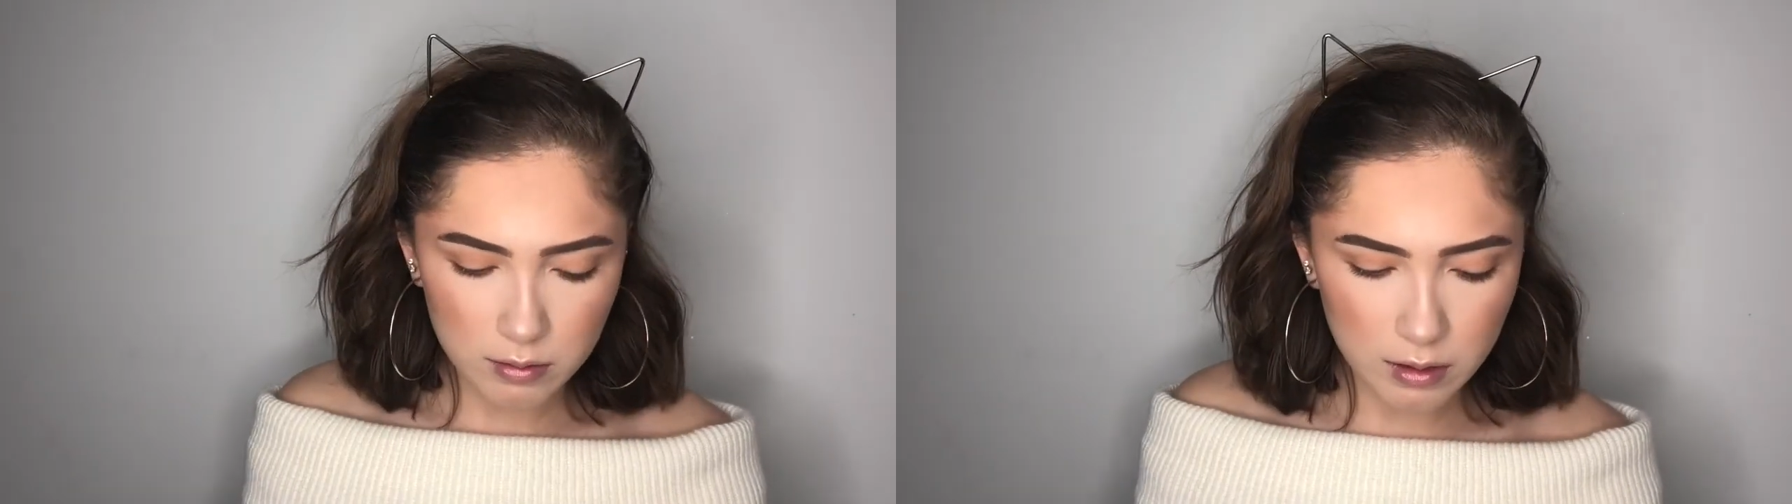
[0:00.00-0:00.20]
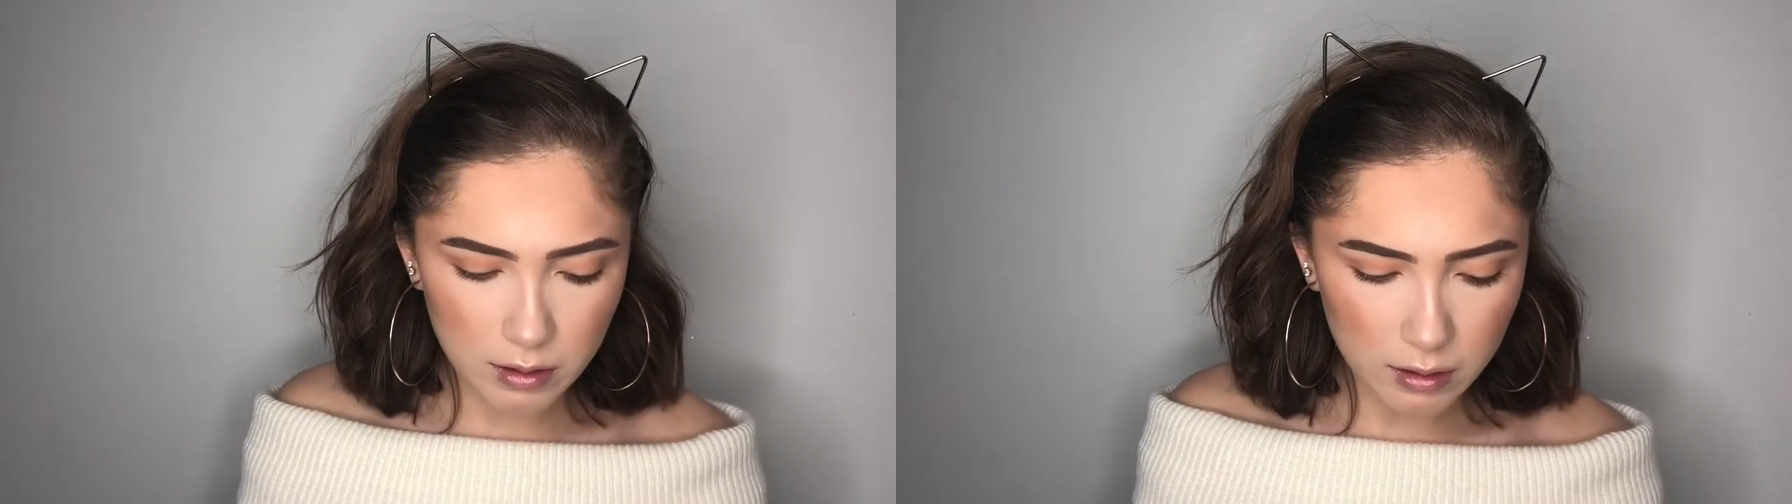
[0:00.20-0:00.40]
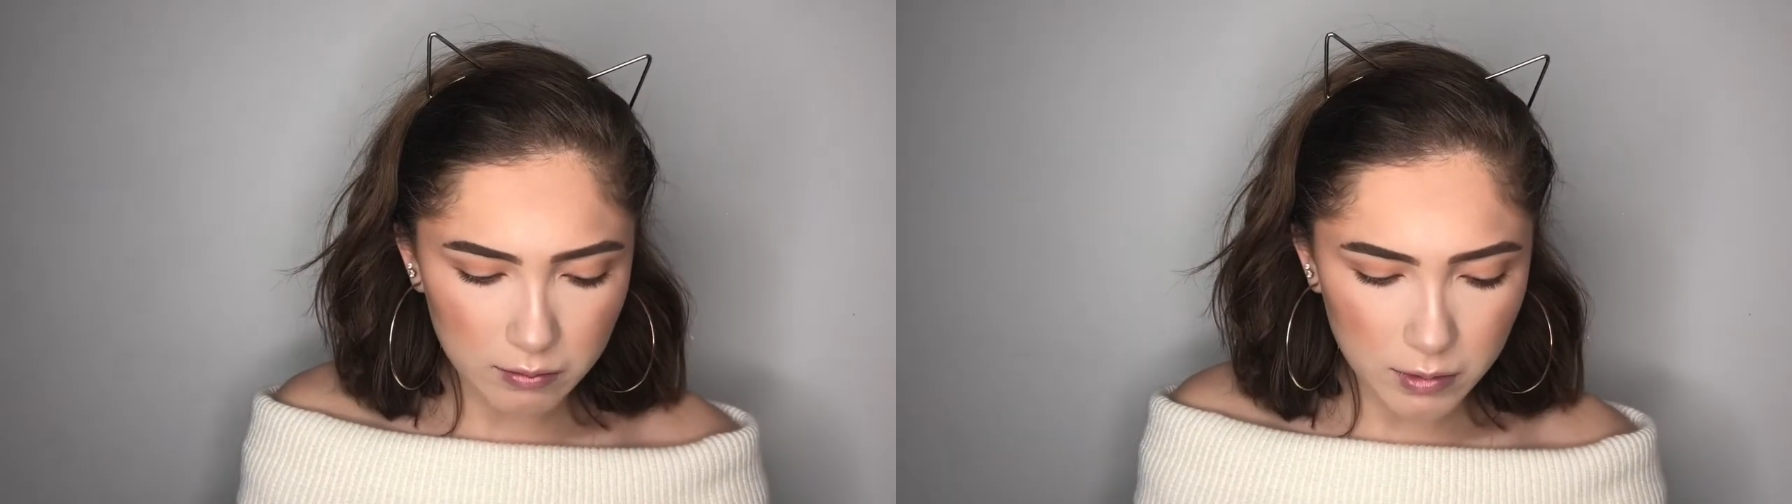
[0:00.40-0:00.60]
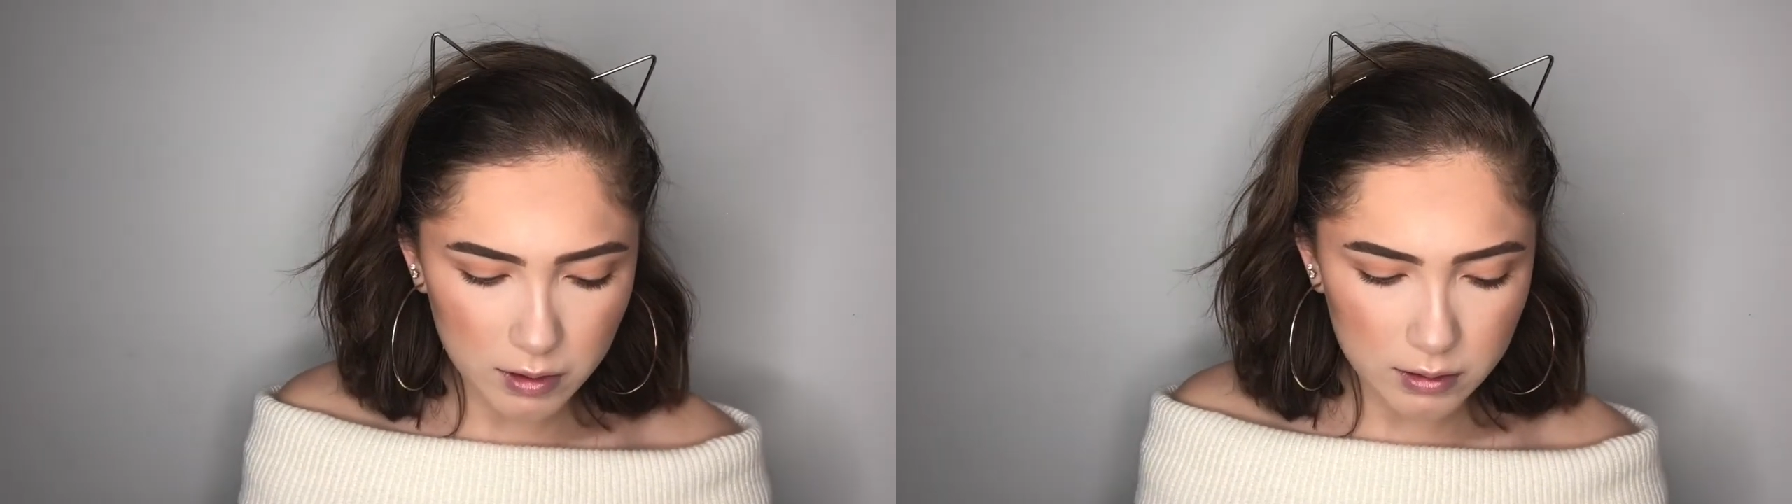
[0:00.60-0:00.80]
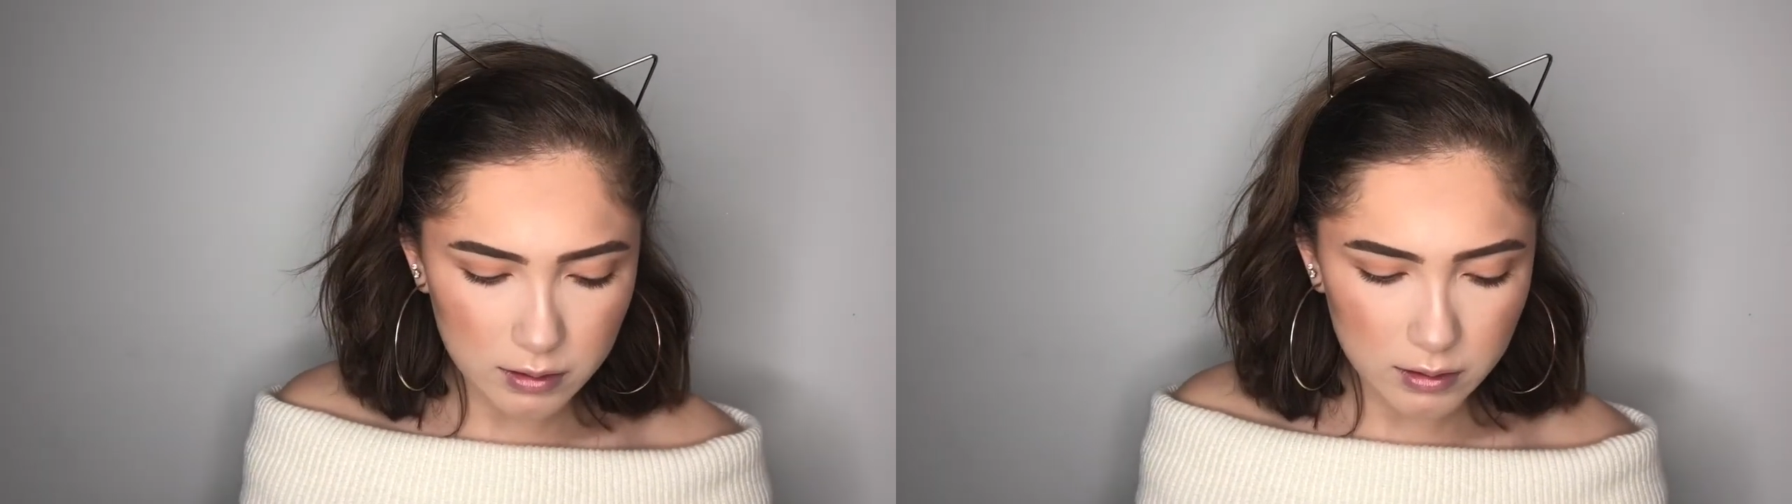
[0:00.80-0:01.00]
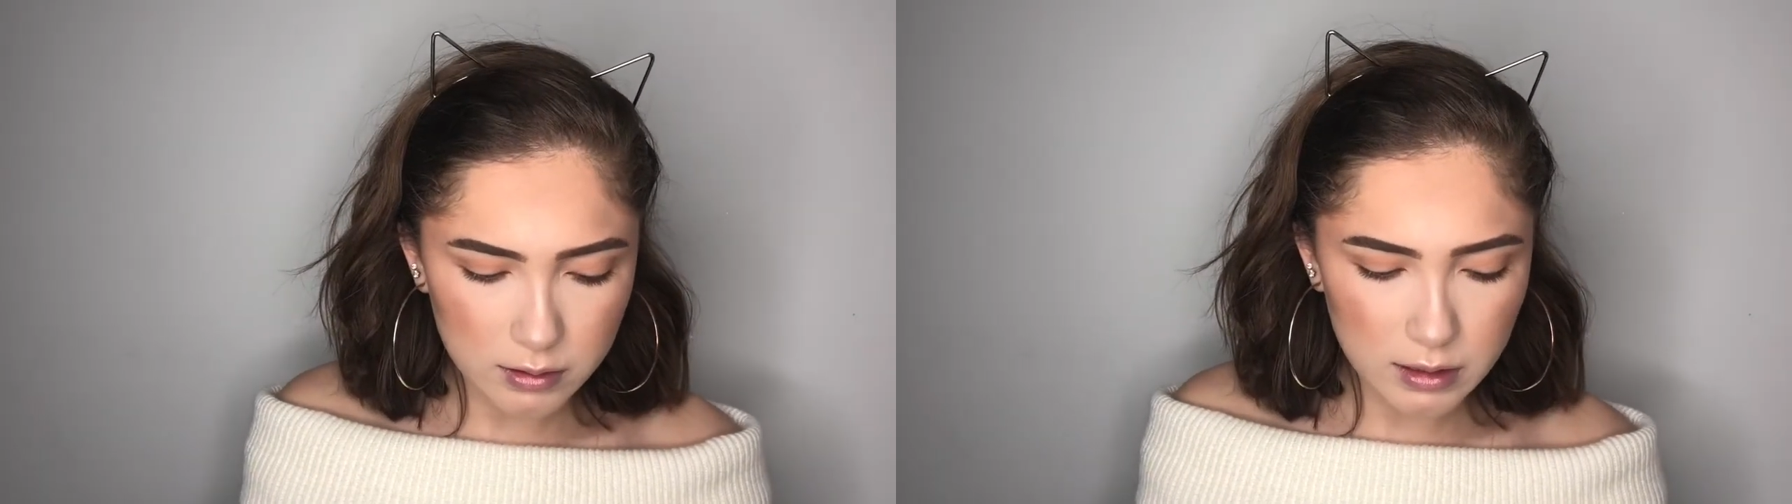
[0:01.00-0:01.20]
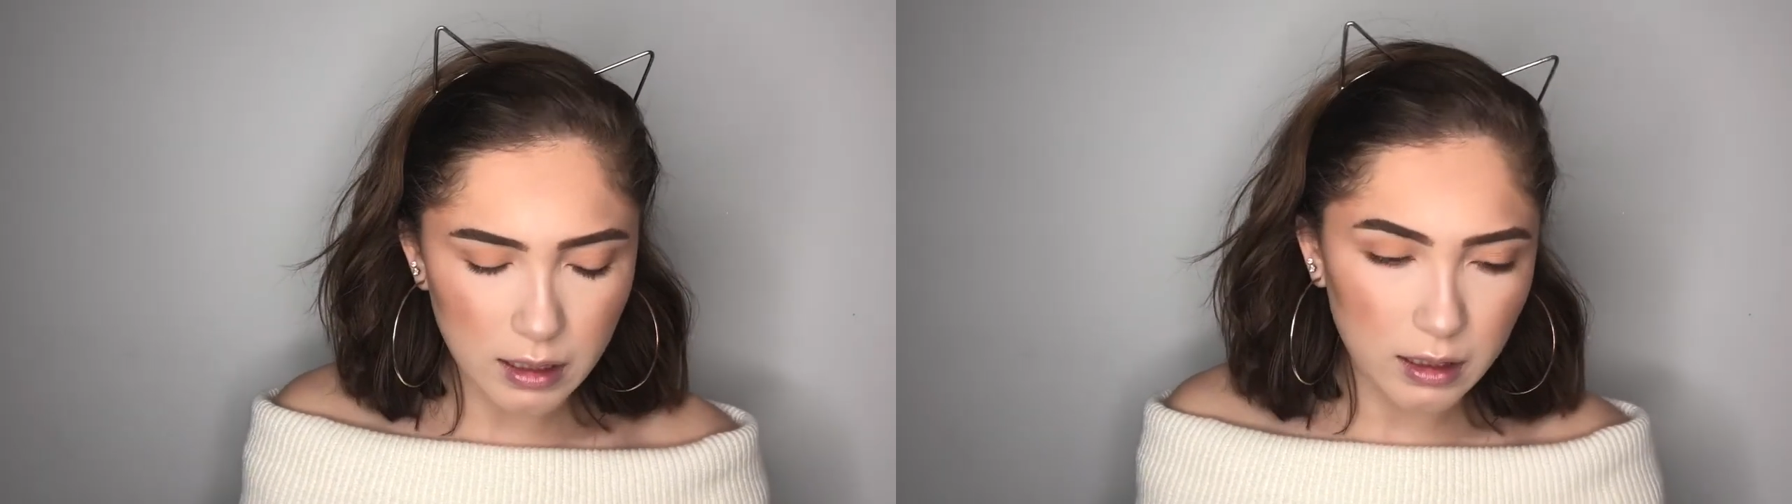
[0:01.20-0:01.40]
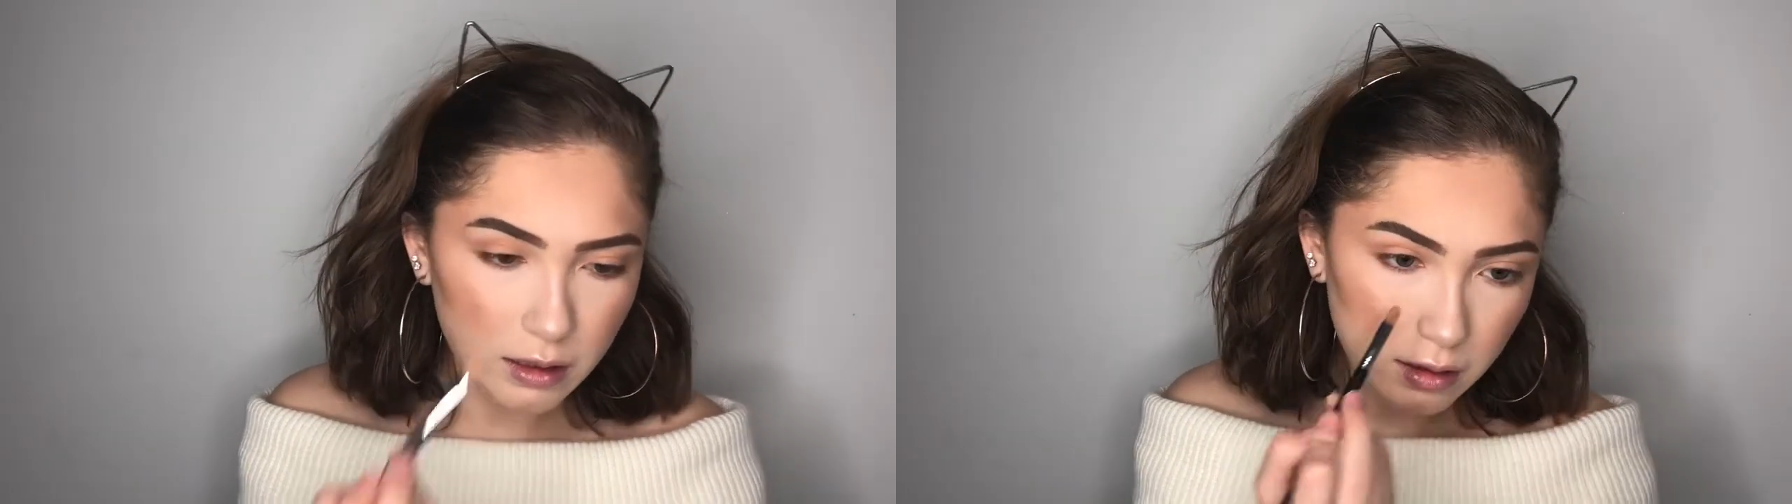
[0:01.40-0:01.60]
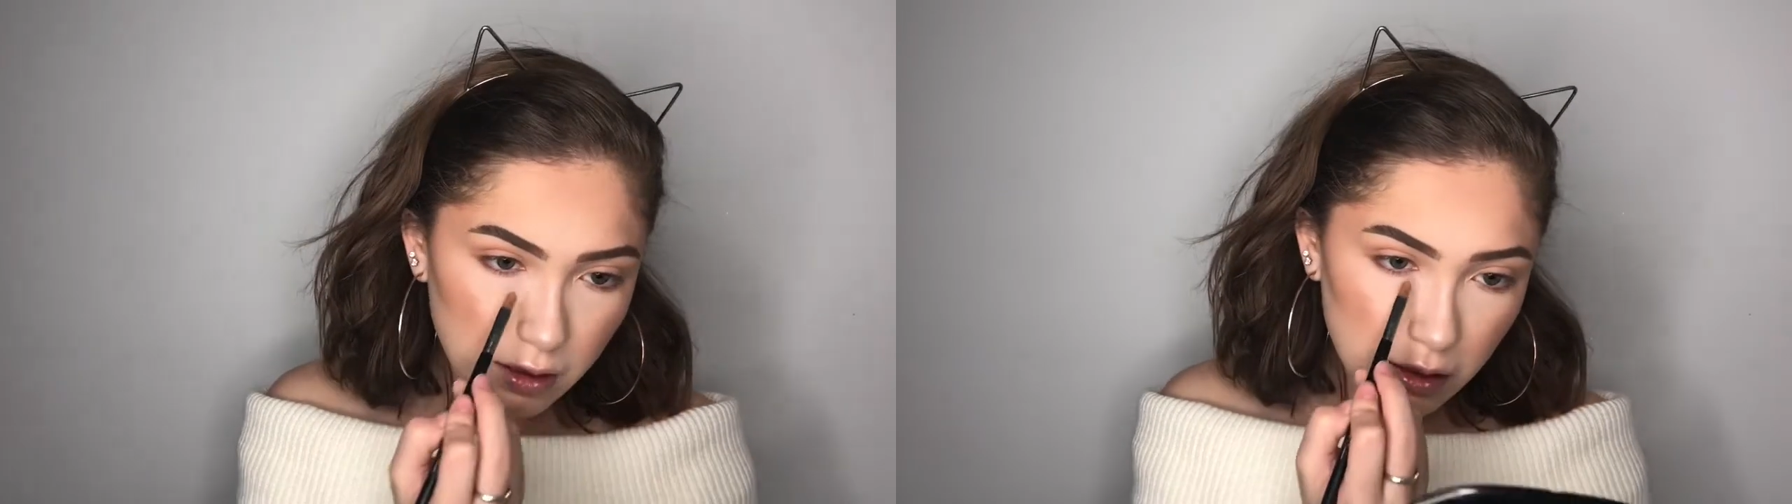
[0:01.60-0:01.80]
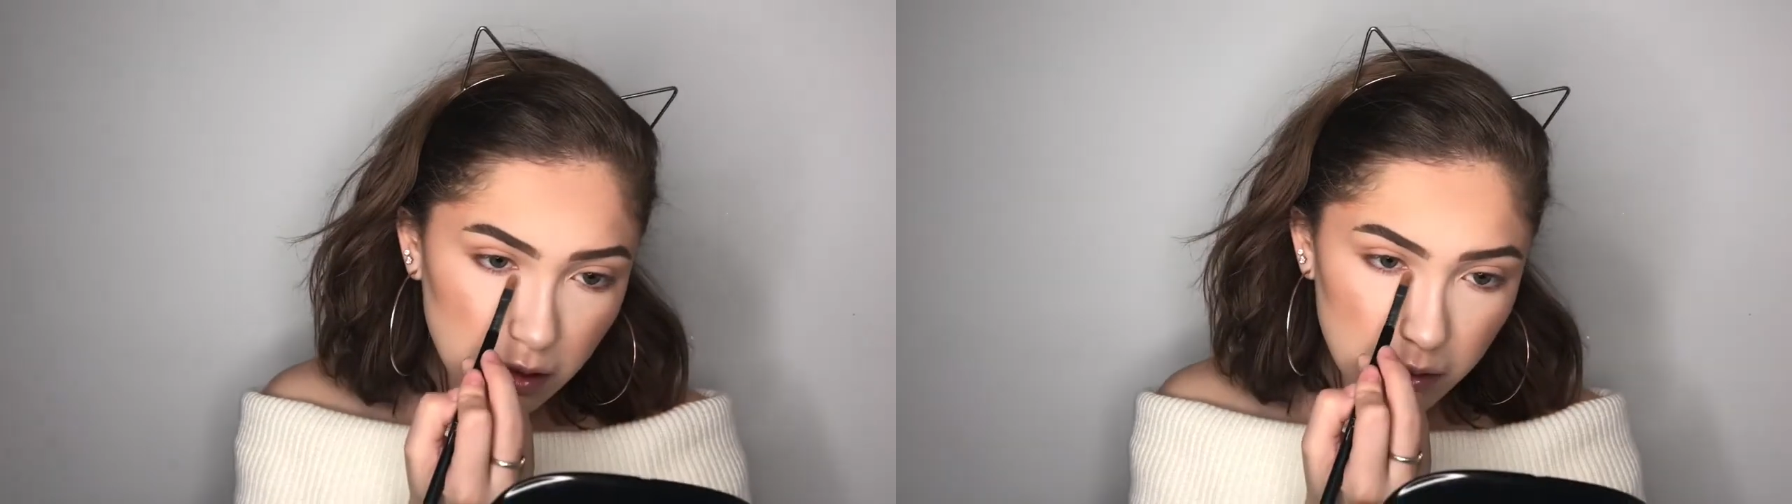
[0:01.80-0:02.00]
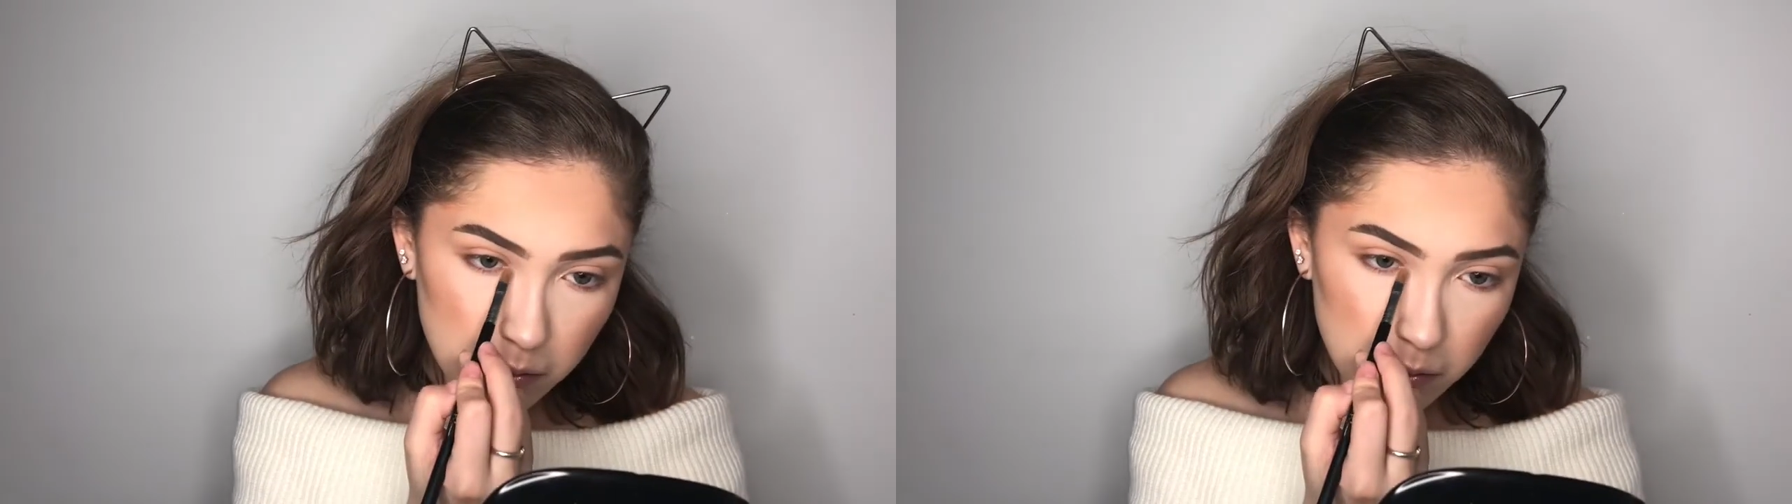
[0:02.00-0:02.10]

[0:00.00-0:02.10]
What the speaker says: and then I'm going to take the